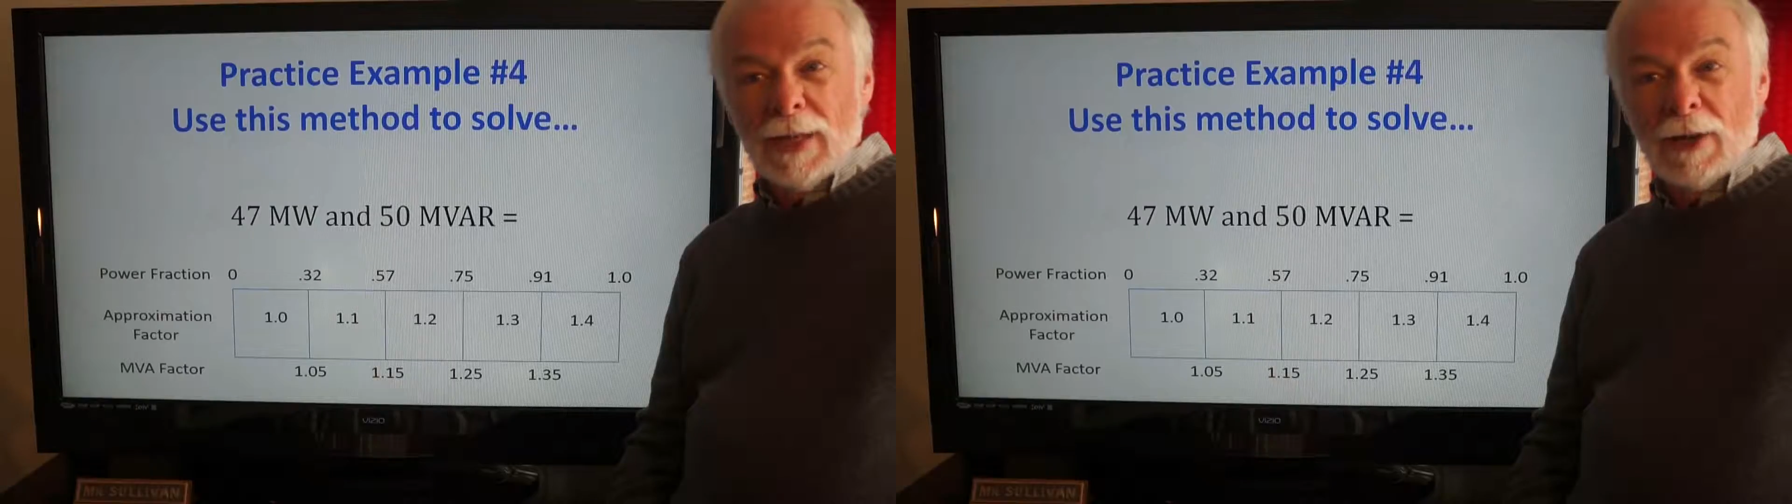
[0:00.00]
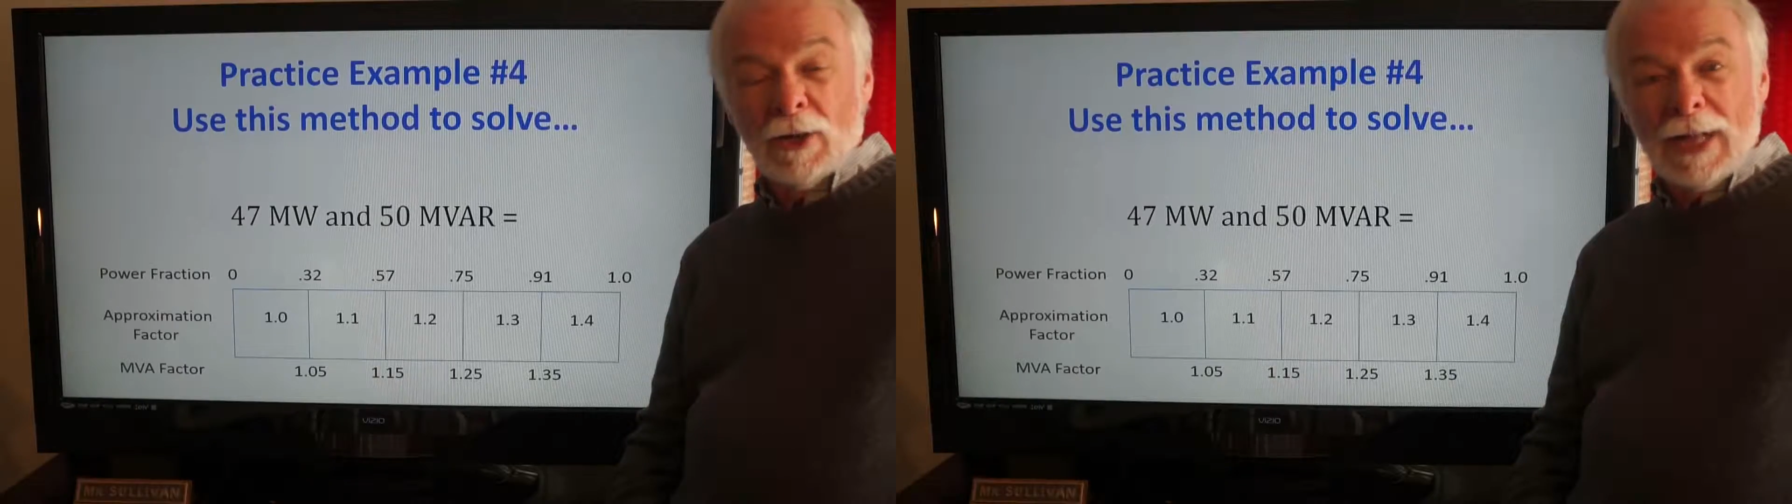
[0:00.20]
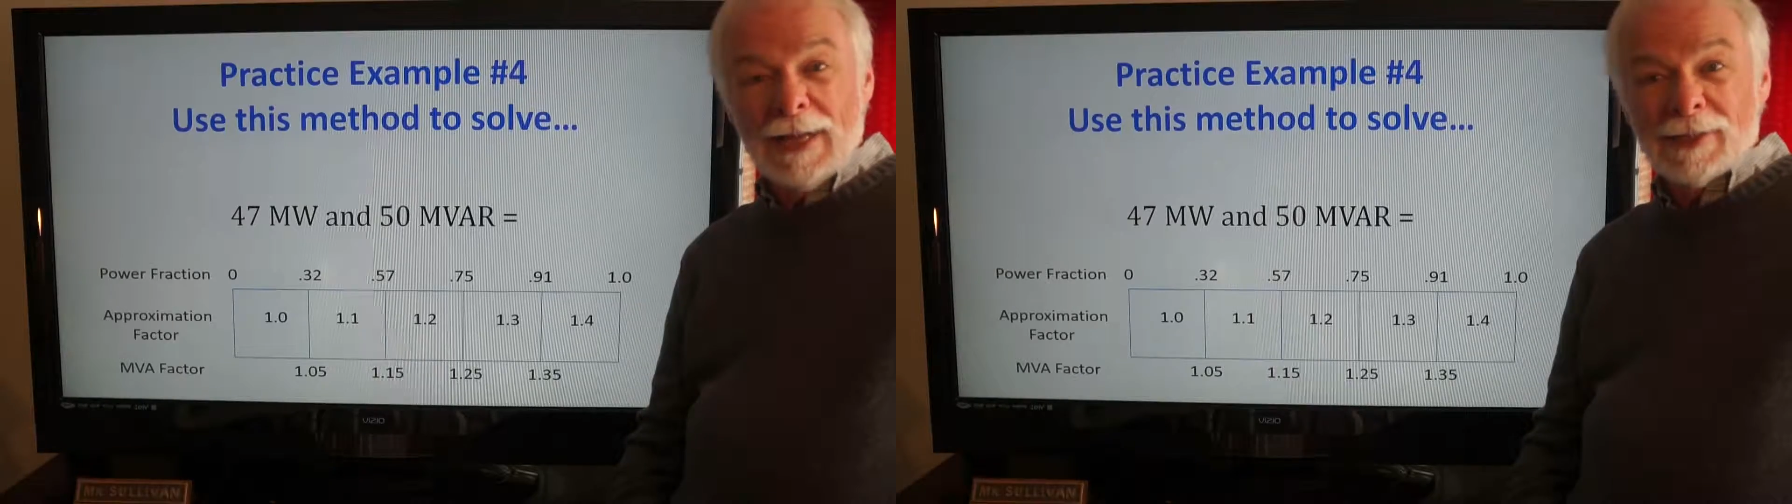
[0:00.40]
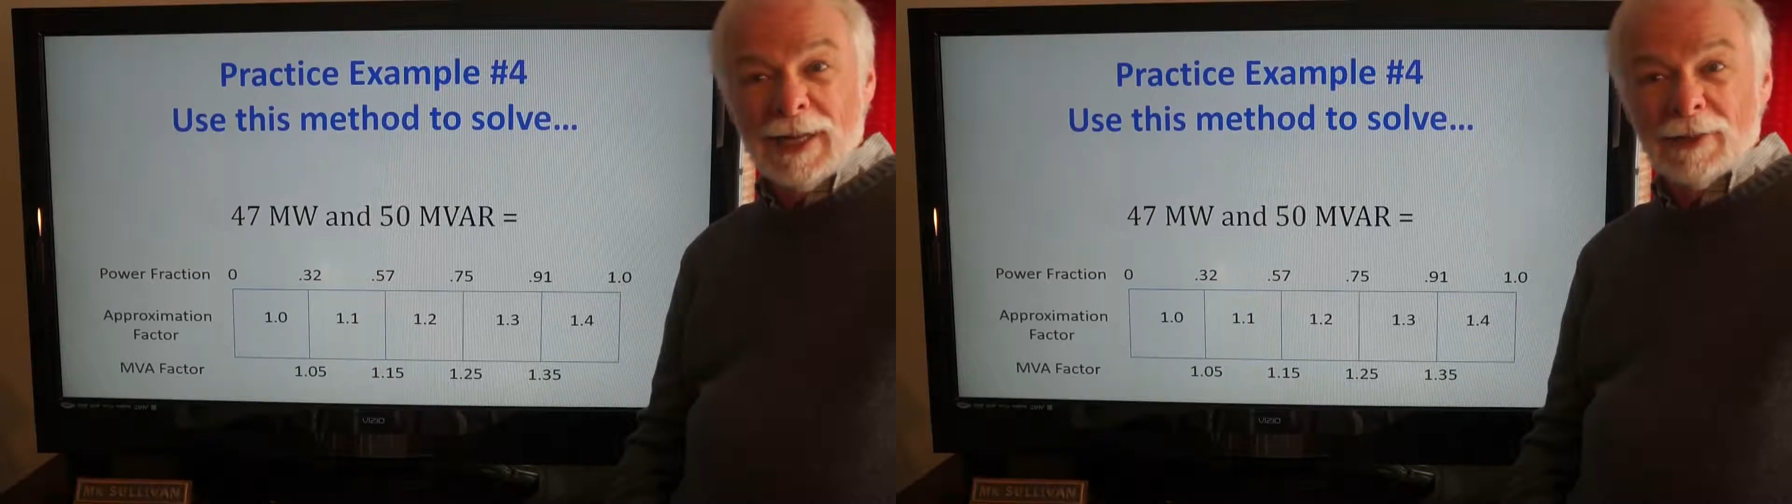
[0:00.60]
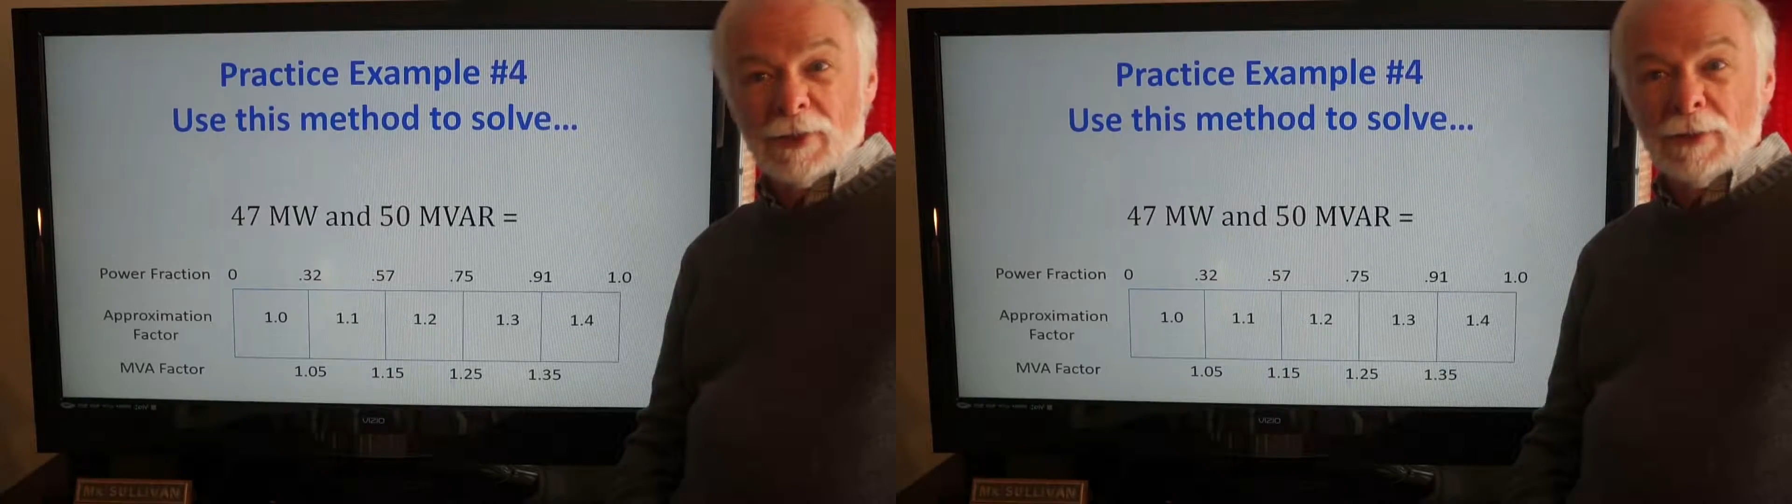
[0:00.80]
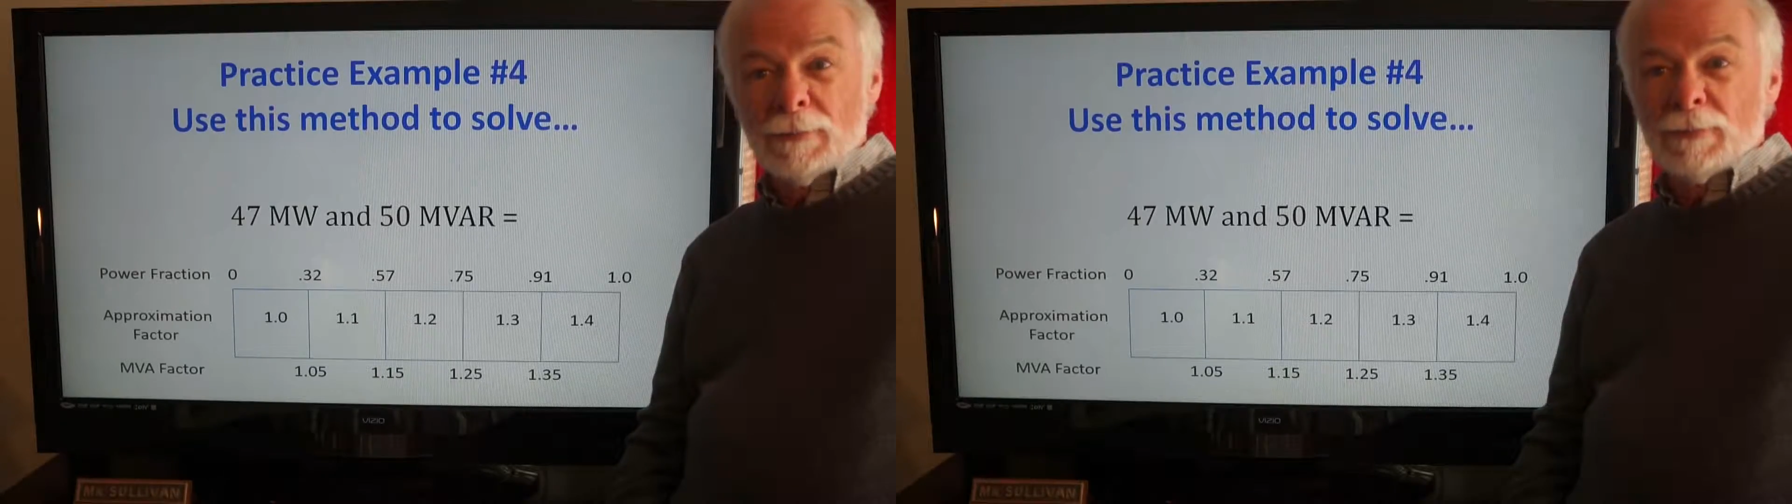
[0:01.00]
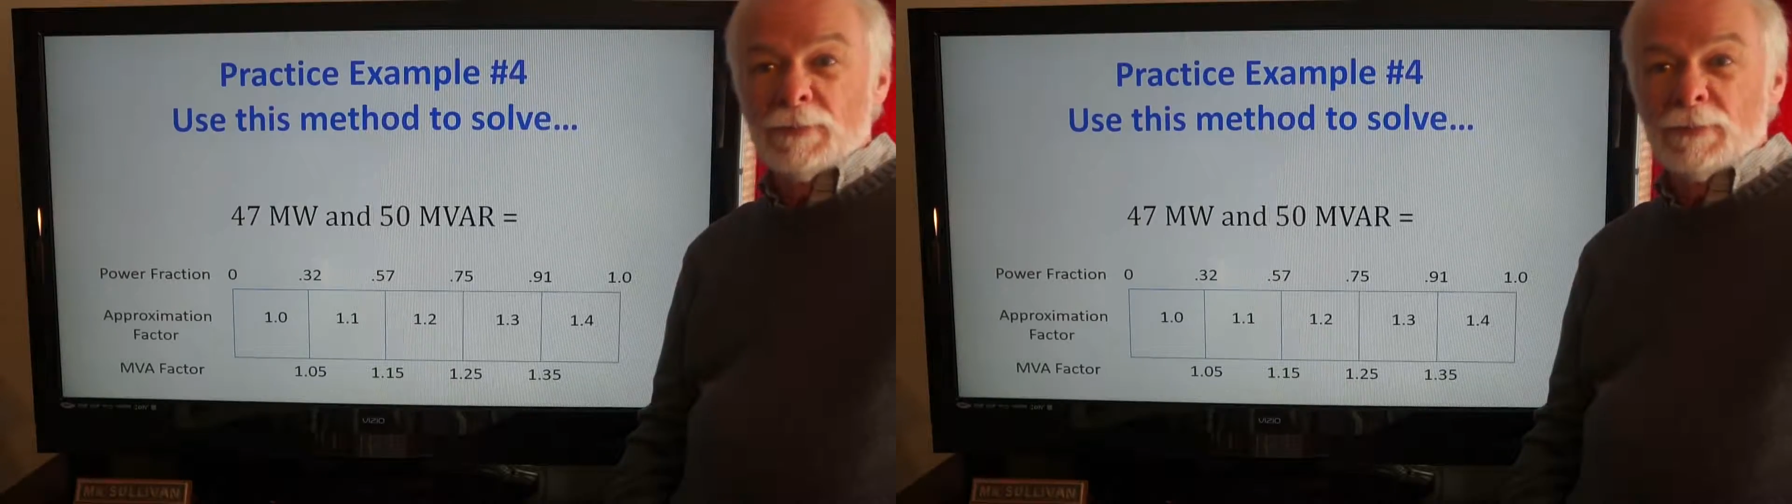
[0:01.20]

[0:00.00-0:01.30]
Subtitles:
our last answer?